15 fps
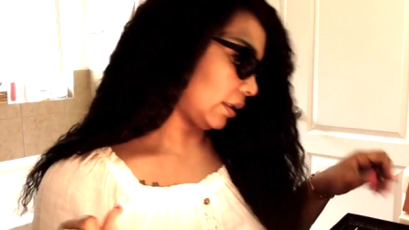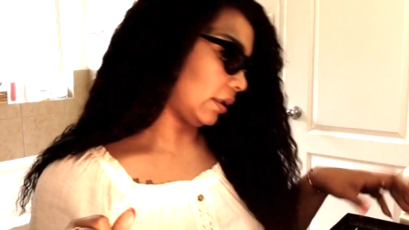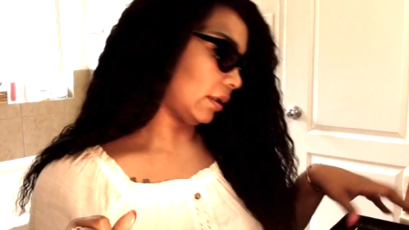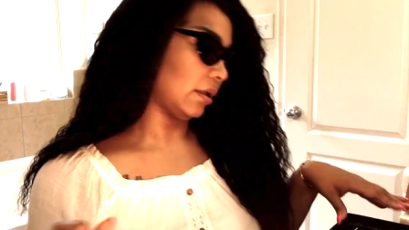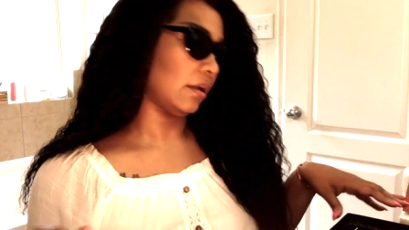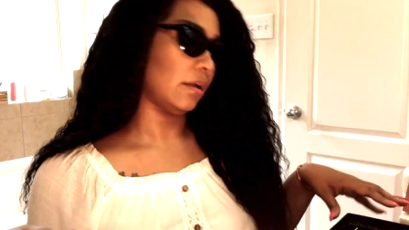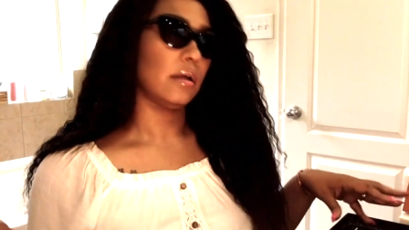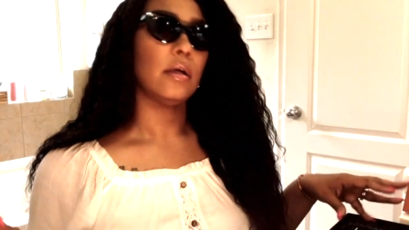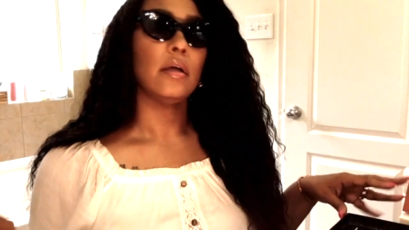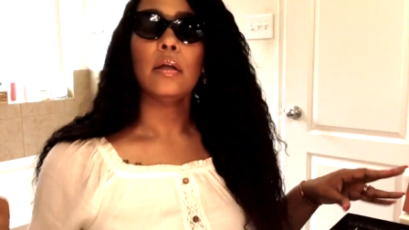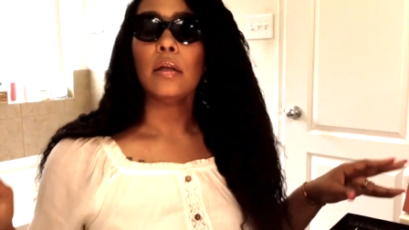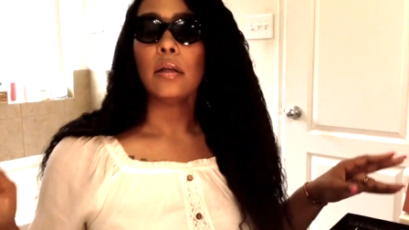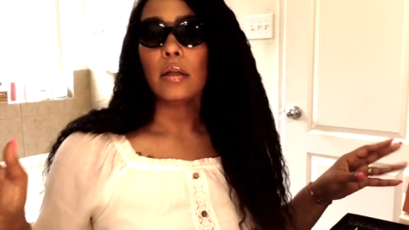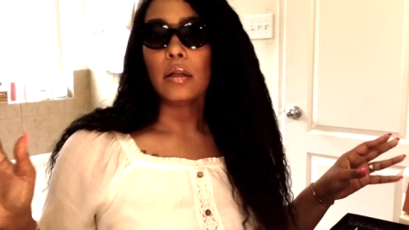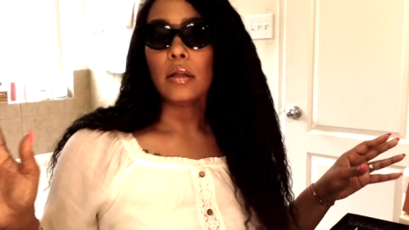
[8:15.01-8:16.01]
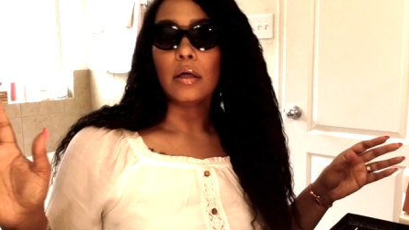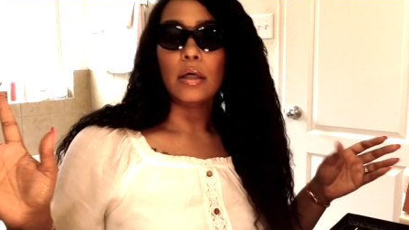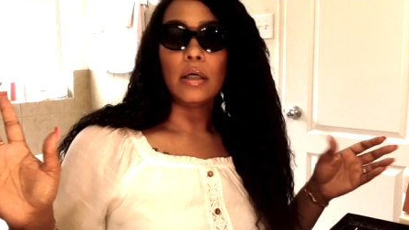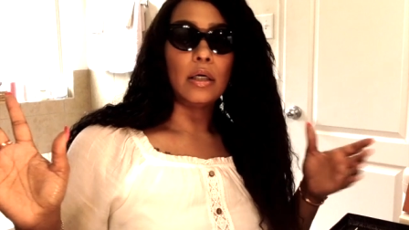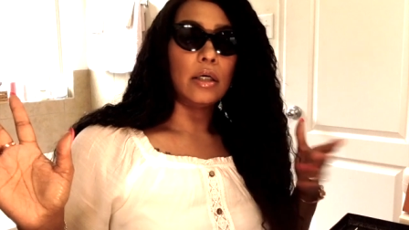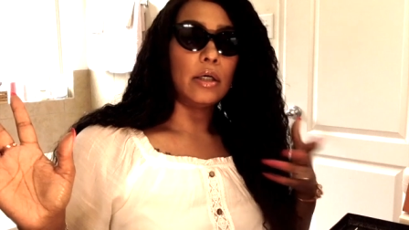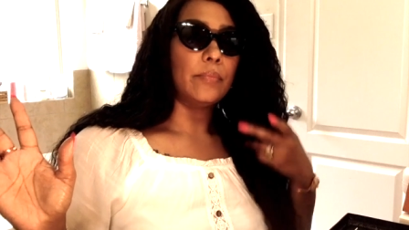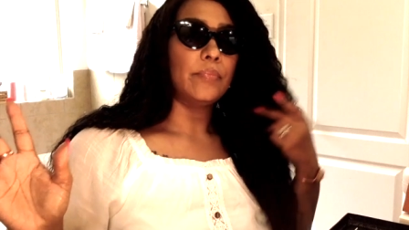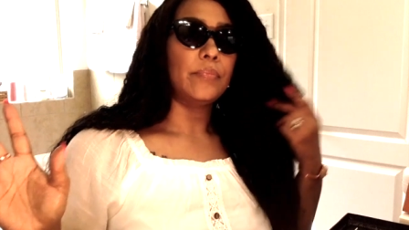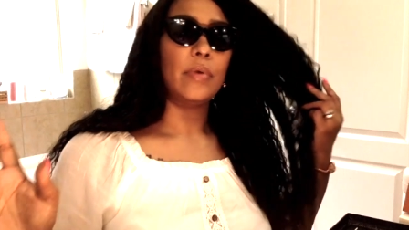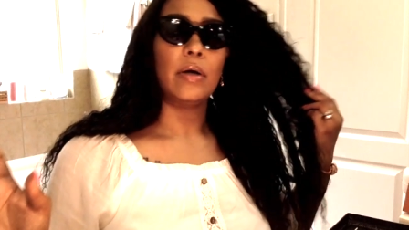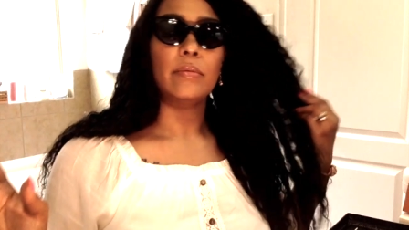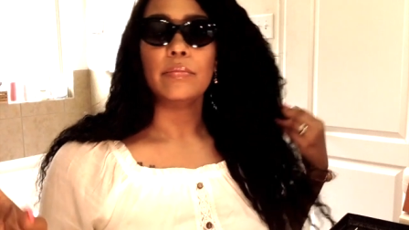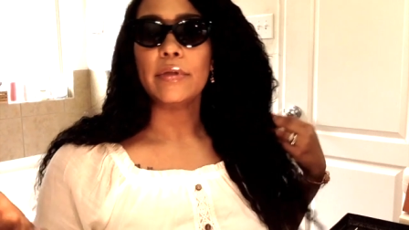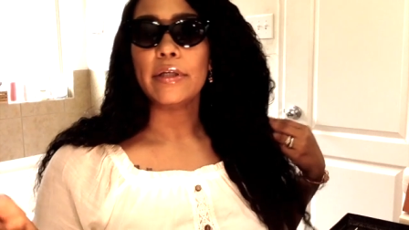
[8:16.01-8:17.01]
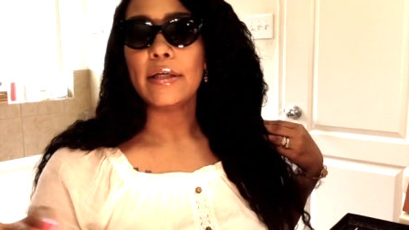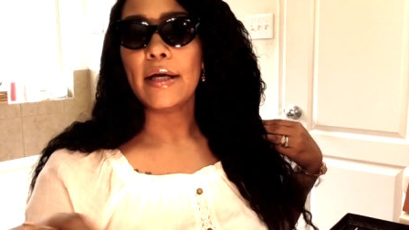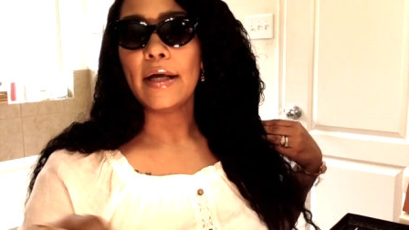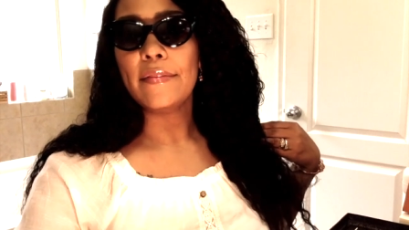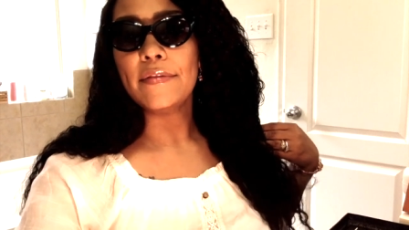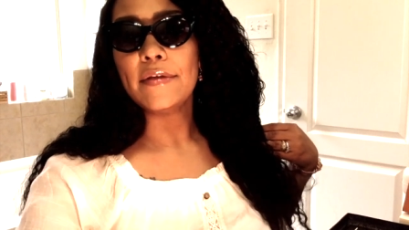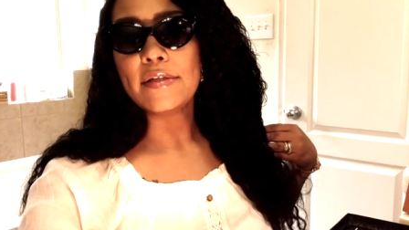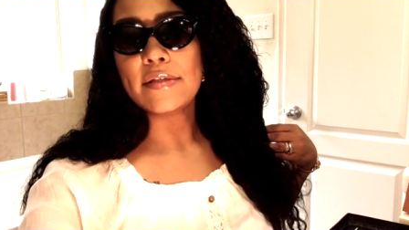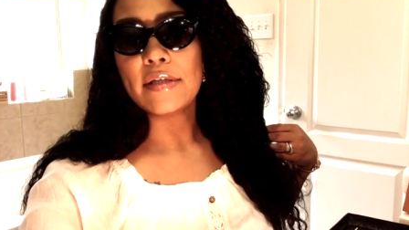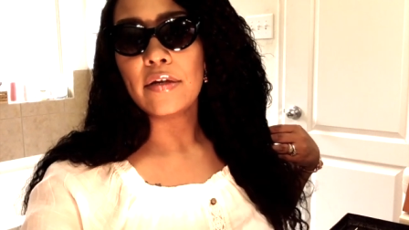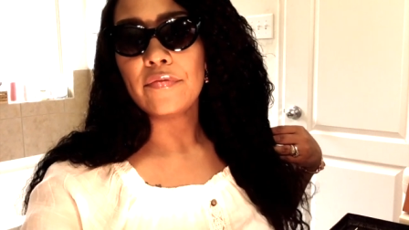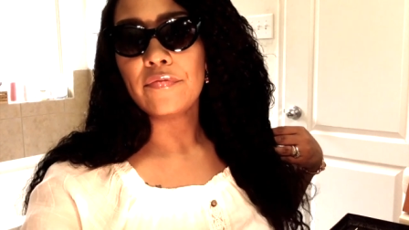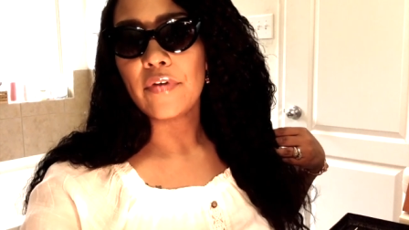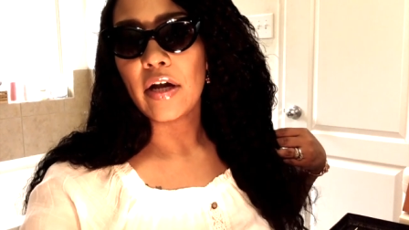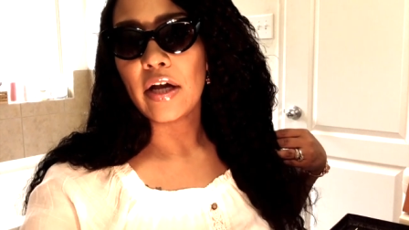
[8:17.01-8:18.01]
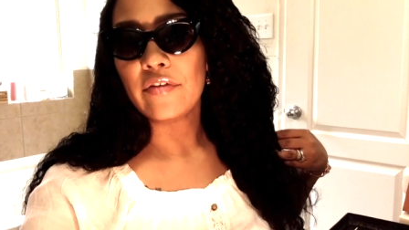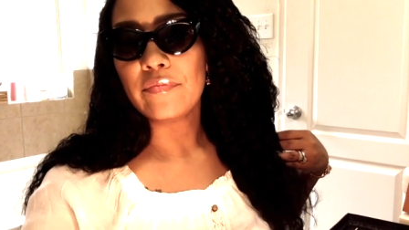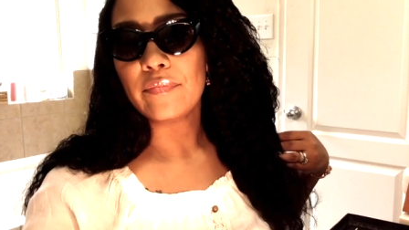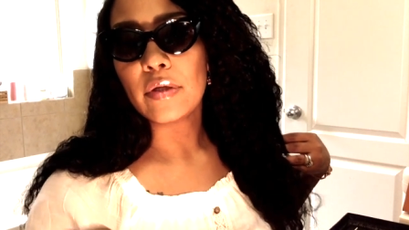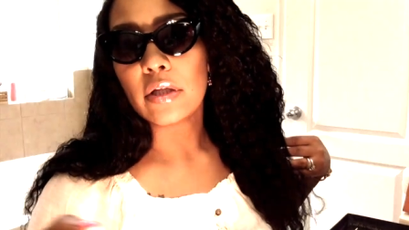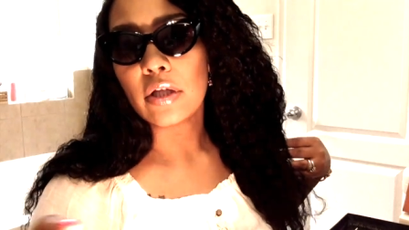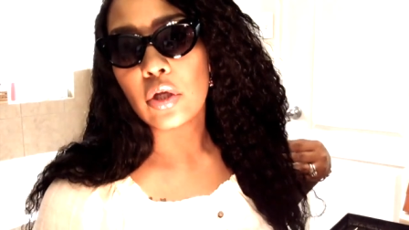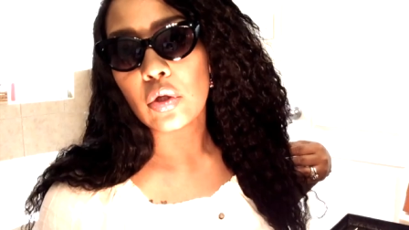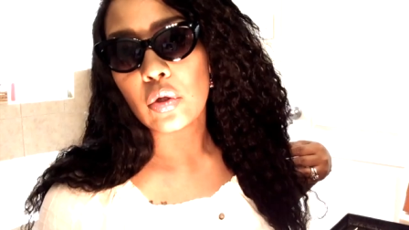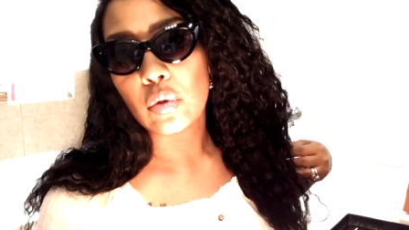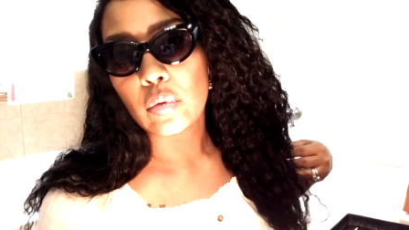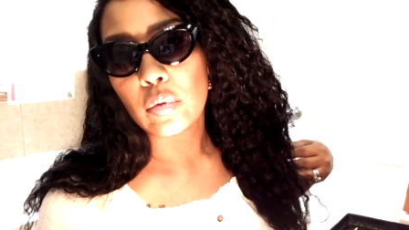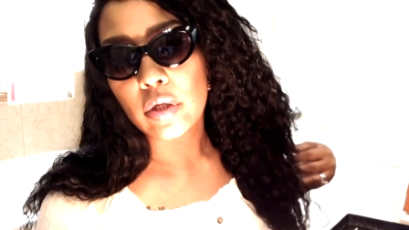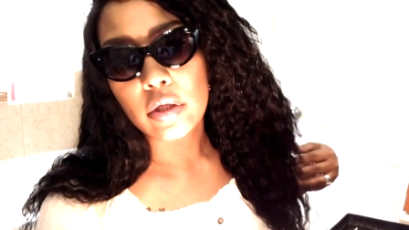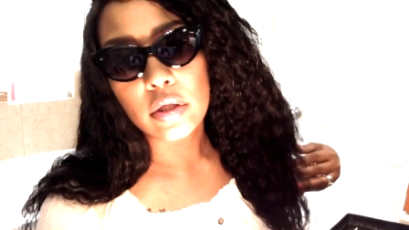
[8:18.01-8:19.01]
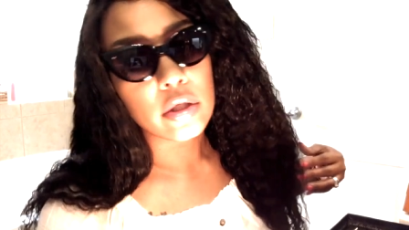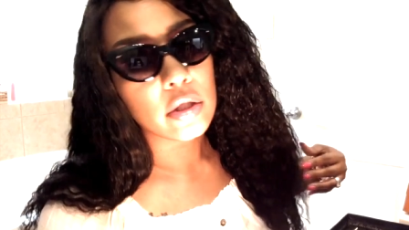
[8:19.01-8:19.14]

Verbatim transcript: And um, probably got these at Five Below